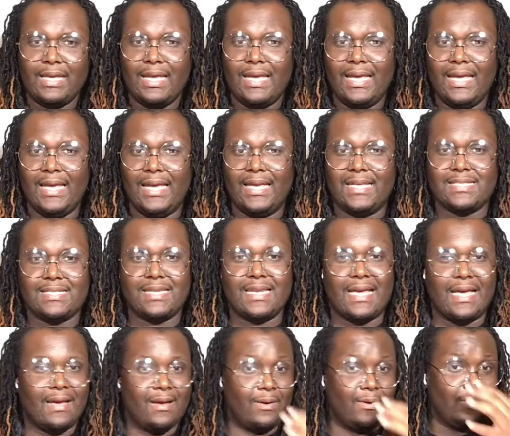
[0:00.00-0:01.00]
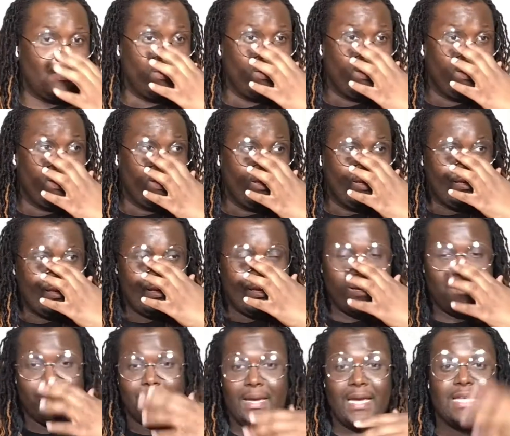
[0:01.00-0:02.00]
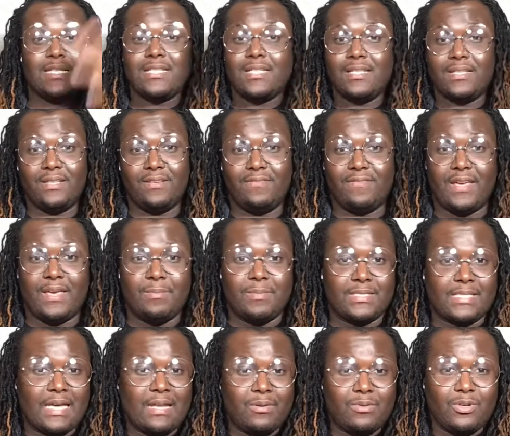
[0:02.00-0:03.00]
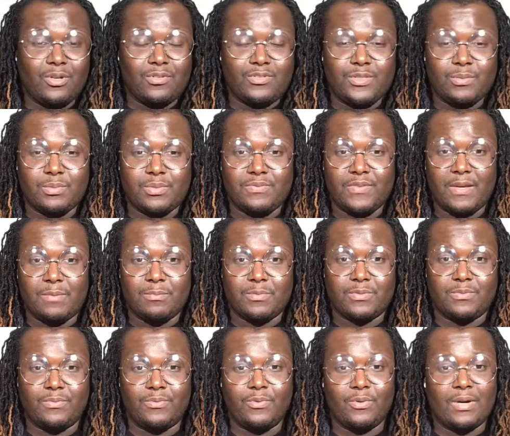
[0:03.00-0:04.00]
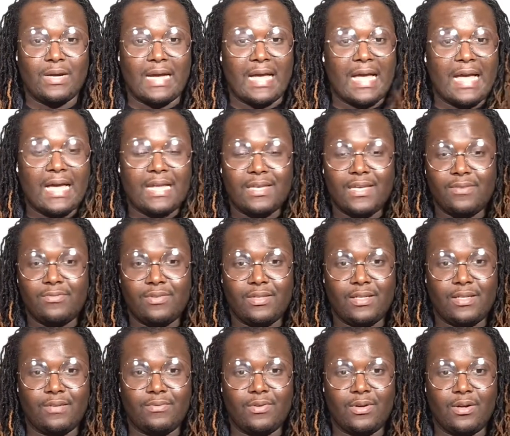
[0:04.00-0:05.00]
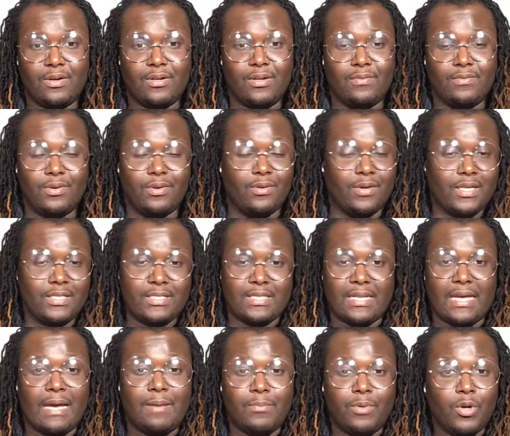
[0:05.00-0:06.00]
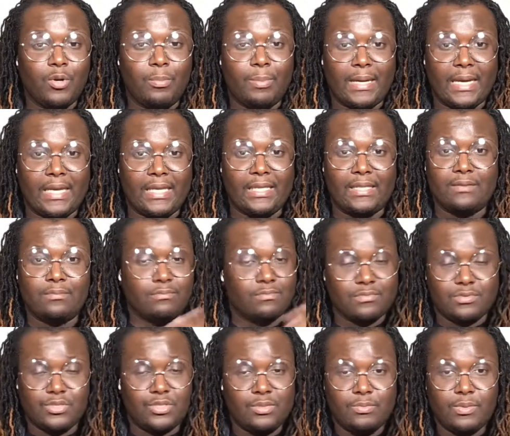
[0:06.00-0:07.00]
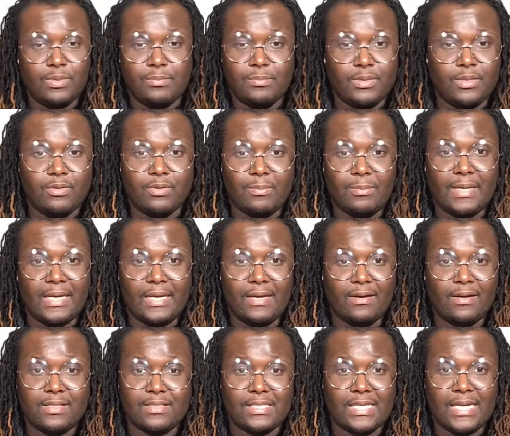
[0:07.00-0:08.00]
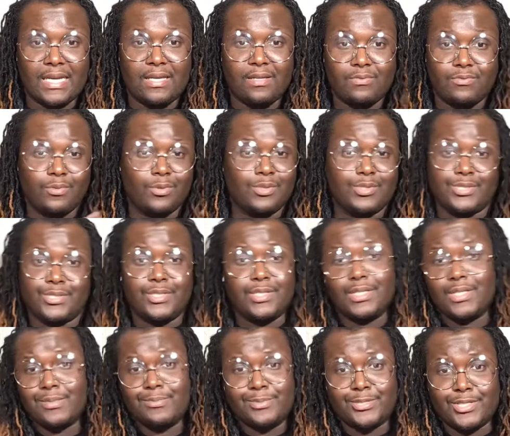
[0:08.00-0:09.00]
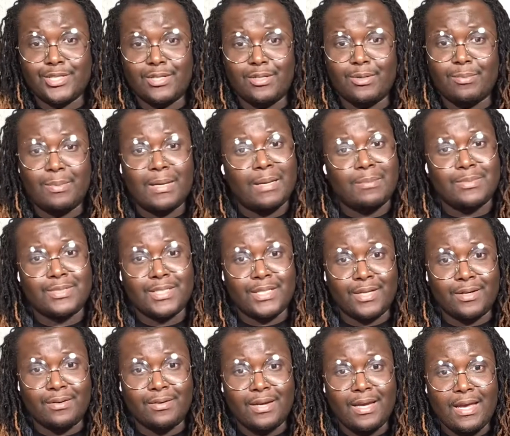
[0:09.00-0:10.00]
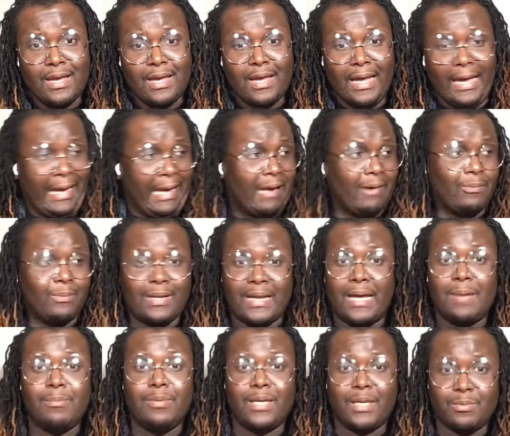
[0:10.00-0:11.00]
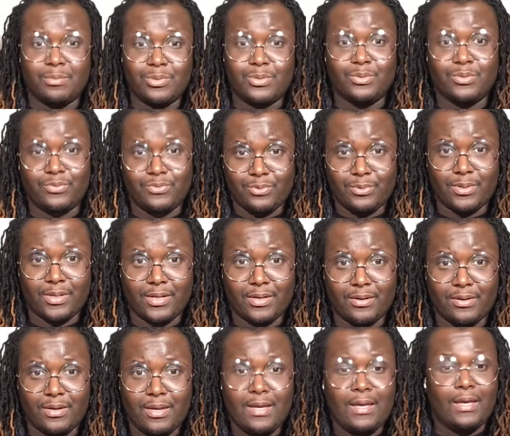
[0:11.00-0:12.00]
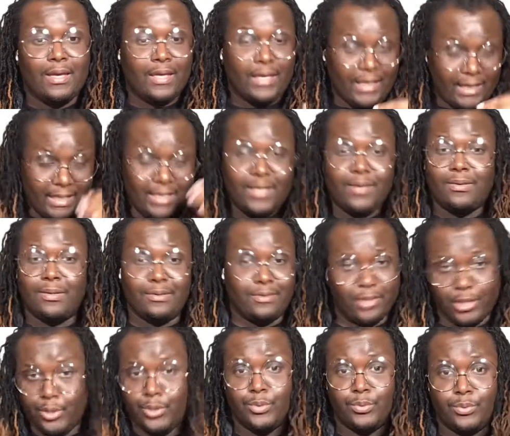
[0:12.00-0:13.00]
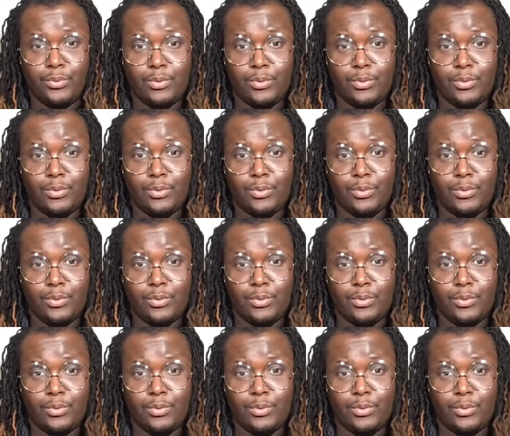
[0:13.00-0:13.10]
is now amazingly famous. I don't know if she was famous before. I definitely never heard of her. Granted, I'm nobody. She wouldn't be doing my hair because I can't afford her. She does Michelle Obama's hair. How would I be able to afford her? Anywho,